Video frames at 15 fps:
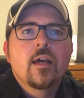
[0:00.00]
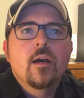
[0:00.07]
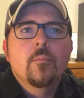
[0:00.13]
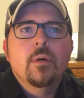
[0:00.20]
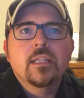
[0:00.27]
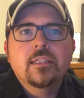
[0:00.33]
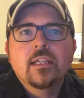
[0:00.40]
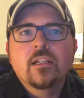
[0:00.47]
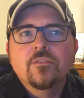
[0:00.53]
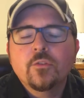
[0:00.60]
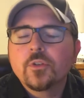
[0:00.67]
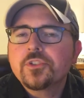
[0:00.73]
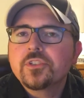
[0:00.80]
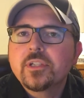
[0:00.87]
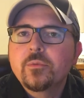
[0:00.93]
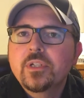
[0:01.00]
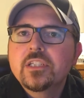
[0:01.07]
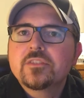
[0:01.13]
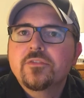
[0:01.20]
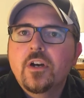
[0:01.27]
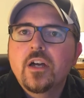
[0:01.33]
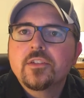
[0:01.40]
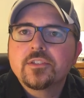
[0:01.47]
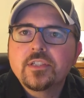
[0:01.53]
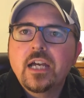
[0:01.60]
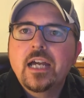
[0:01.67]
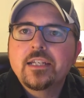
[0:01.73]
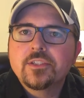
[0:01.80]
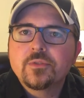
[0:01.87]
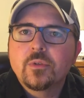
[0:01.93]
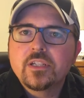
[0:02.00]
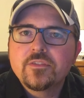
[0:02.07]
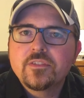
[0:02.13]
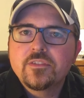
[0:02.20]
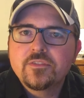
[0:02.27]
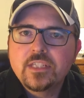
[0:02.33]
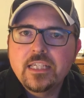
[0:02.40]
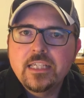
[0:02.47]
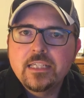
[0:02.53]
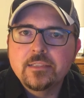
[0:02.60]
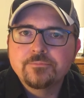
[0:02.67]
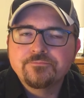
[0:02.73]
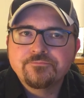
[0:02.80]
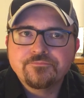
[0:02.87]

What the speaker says: But then unfortunately, when his father died in 2015,